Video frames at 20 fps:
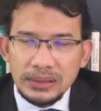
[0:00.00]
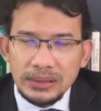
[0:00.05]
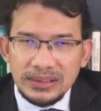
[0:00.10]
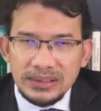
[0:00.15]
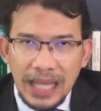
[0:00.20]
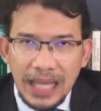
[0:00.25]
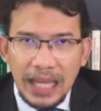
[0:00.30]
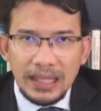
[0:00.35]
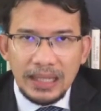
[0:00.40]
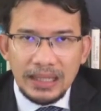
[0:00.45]

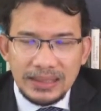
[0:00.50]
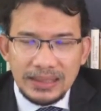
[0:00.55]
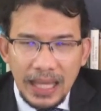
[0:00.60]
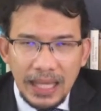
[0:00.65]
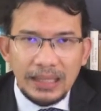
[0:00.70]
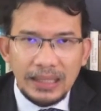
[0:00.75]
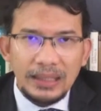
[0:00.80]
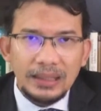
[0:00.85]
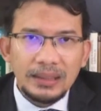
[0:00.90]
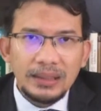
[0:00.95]

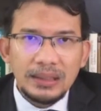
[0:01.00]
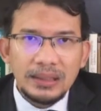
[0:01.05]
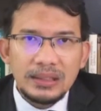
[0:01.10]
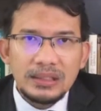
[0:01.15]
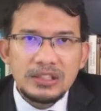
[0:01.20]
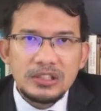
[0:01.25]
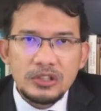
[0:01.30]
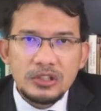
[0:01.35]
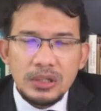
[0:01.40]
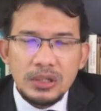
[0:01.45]
Salik
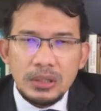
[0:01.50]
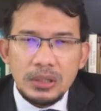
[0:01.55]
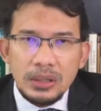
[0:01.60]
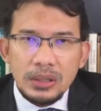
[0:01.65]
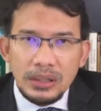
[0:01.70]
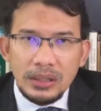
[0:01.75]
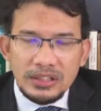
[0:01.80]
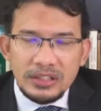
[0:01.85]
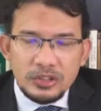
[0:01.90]
is a